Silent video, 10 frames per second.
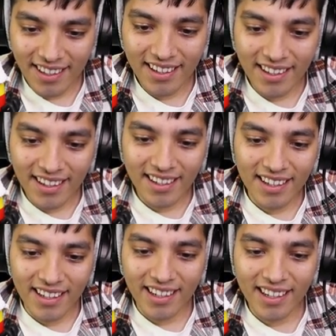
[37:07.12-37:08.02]

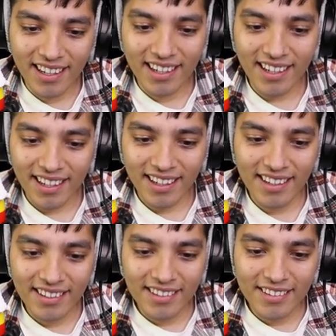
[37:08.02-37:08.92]

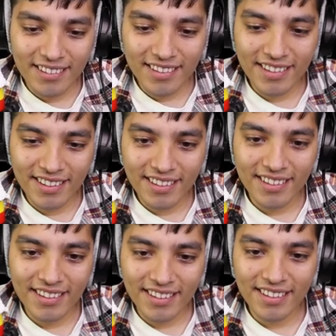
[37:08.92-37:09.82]

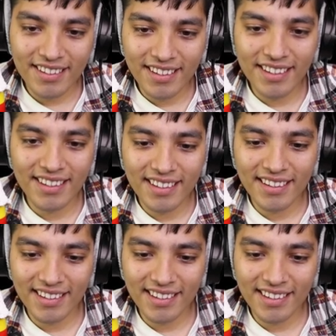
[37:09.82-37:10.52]
(silence)